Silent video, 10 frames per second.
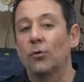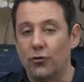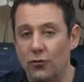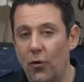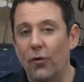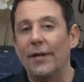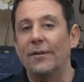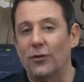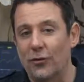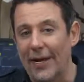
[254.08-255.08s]
or drawing
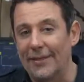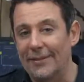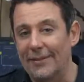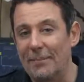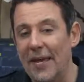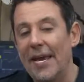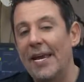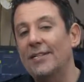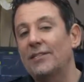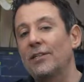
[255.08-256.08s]
the trend
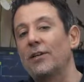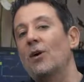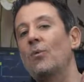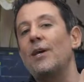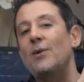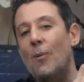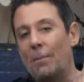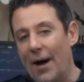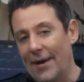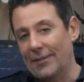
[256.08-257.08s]
is to know where your
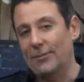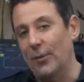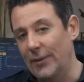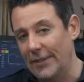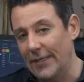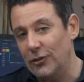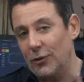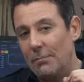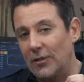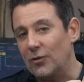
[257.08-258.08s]
bias point is.
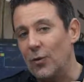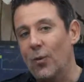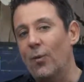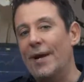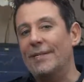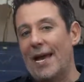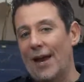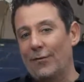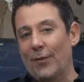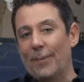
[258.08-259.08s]
You must always
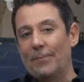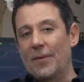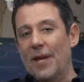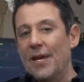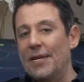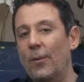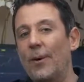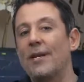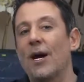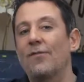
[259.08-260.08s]
have one. Now,
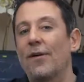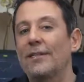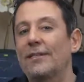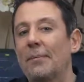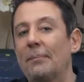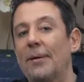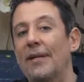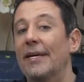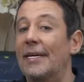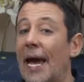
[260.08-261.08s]
we know very simply
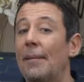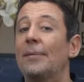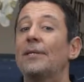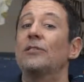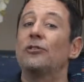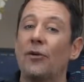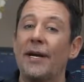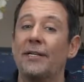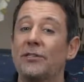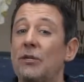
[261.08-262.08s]
that gamblers and
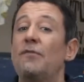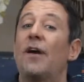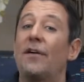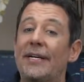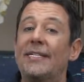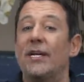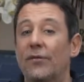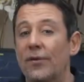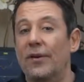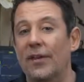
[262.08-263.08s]
traders do very
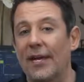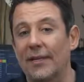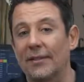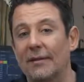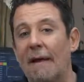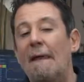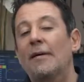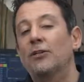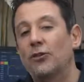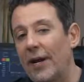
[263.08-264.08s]
different things.
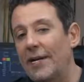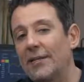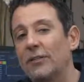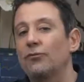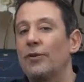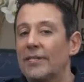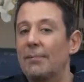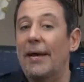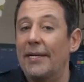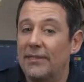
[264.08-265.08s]
Traders risk
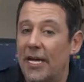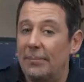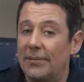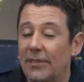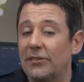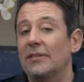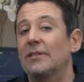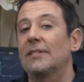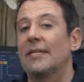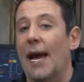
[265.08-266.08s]
manage their
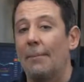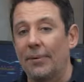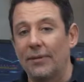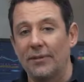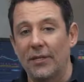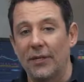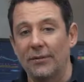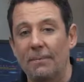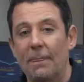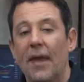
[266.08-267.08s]
positions, gamblers don't.